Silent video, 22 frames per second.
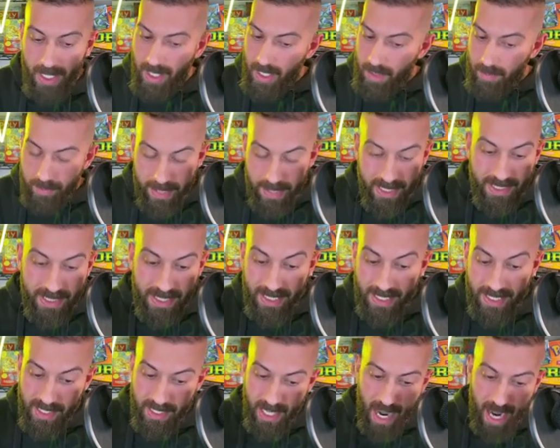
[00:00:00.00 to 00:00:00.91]
Misty's
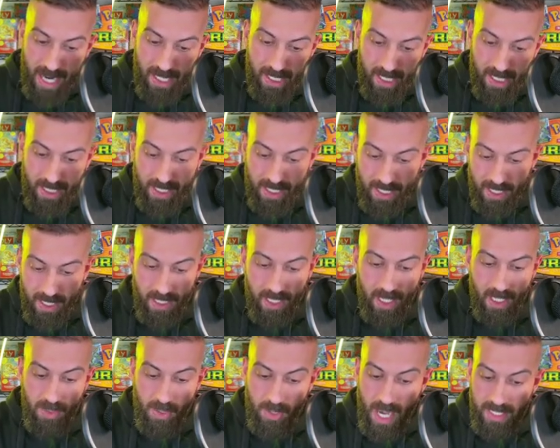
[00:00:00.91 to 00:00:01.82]
Psyduck.
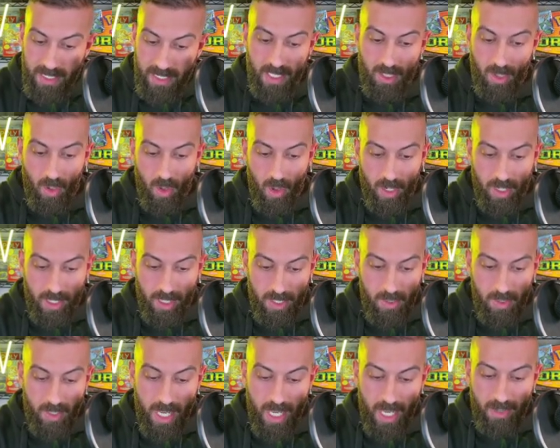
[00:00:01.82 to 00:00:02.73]
You guys can look.
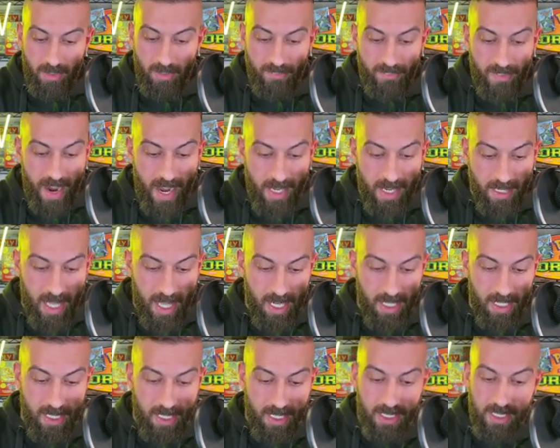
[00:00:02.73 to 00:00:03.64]
You can't even find a lot
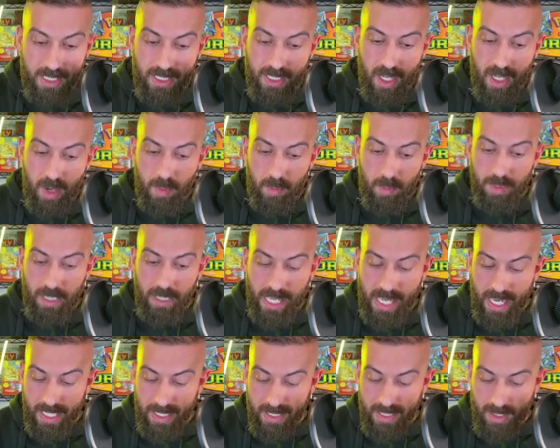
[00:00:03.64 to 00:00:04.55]
of these.
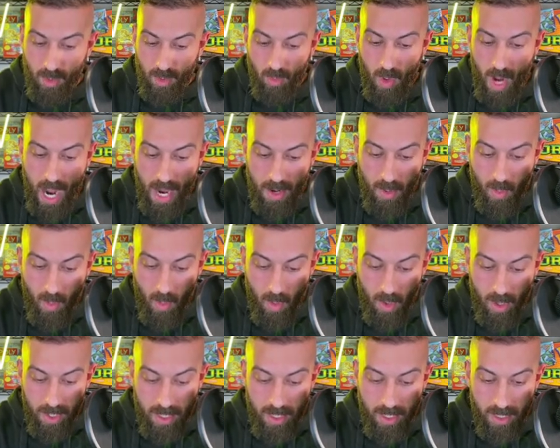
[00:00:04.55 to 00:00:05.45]
Blaine's
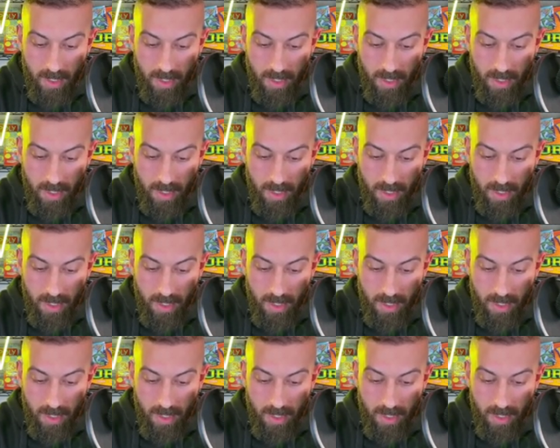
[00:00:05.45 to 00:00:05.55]
Rhyhorn.